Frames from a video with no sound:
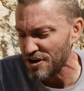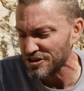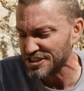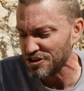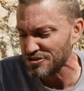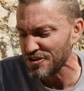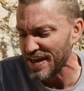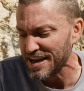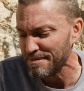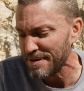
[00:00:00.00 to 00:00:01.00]
Oh, so
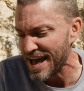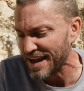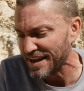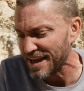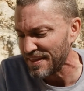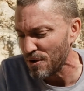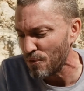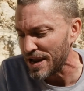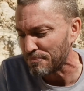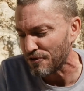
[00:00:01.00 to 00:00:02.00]
they come back and they weep,